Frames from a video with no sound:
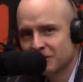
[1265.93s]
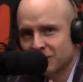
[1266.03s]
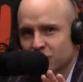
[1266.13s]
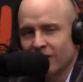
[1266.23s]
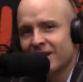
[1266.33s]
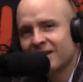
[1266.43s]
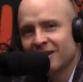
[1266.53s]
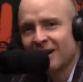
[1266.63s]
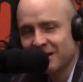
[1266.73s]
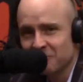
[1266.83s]
Drake,
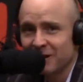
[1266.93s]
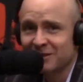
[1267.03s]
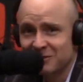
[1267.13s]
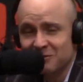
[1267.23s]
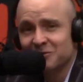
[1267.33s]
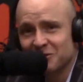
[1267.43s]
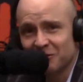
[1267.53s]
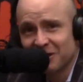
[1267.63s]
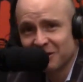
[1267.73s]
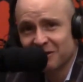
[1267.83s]
I got to break the news to you
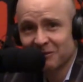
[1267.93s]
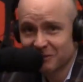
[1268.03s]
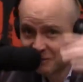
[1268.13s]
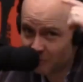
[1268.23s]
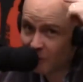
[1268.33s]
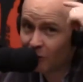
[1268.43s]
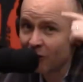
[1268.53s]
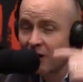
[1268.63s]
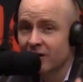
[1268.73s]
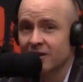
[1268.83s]
right here. The bald
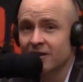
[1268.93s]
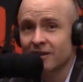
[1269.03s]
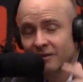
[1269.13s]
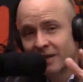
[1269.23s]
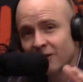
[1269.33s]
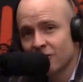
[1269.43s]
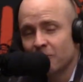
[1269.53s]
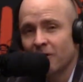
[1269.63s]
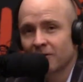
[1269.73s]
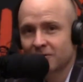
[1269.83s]
honky in the Get a
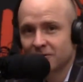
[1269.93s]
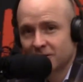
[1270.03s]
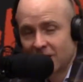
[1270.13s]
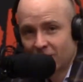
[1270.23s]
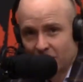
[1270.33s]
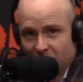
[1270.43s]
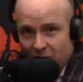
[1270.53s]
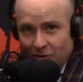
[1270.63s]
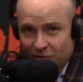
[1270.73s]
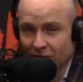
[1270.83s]
Grip
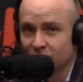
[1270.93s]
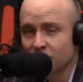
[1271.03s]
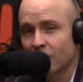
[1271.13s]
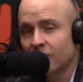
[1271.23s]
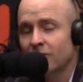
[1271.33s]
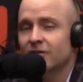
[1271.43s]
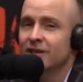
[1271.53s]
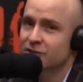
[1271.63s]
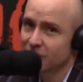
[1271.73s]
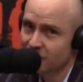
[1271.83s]
Studios here in Toronto
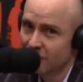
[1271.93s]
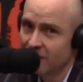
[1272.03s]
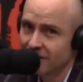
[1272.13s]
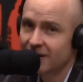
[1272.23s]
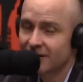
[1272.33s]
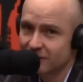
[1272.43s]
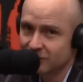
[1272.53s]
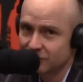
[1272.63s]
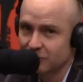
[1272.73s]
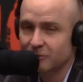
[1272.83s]
thinks you're a fraud. And here's
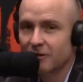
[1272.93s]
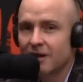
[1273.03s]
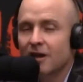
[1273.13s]
the truth.